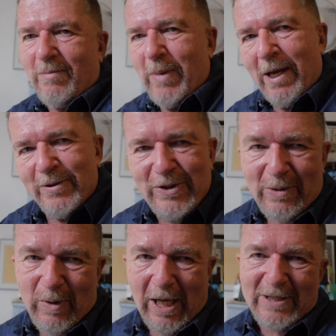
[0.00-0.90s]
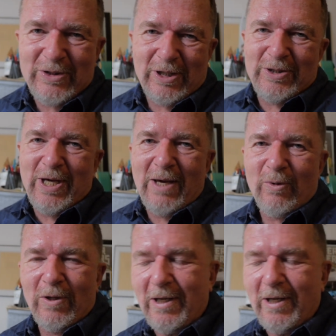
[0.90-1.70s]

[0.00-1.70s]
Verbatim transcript: bouncy plastic table.